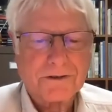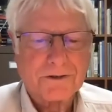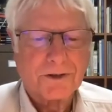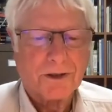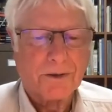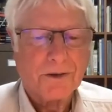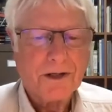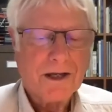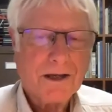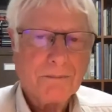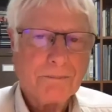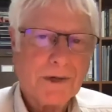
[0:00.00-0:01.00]
So
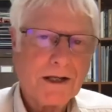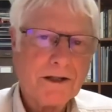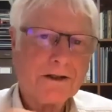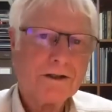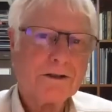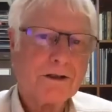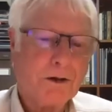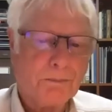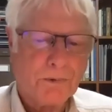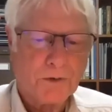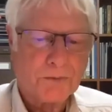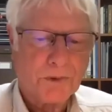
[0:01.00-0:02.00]
mending can go
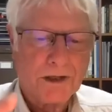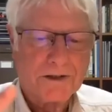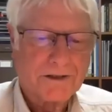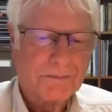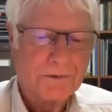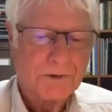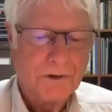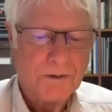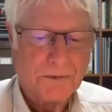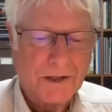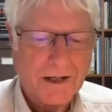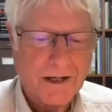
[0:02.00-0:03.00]
both ways,
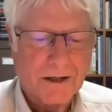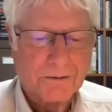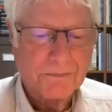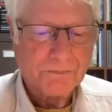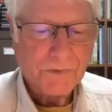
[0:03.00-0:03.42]
upstream or down.